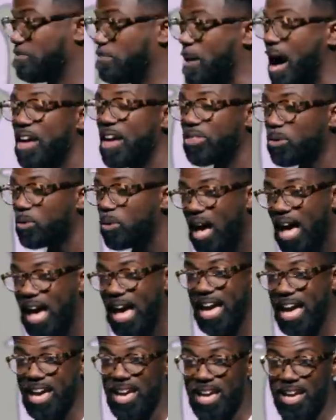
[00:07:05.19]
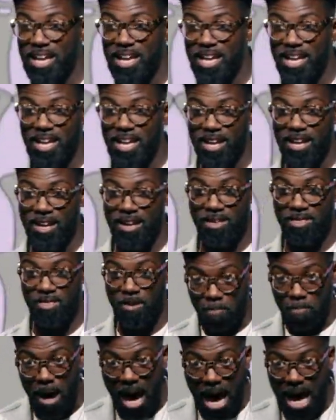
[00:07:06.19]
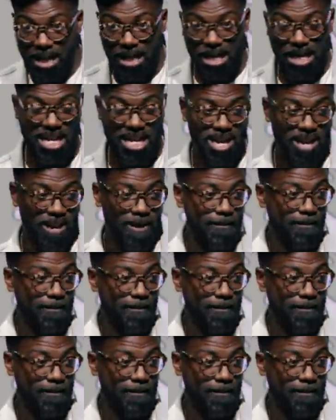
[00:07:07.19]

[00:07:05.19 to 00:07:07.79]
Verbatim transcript: by the way, the body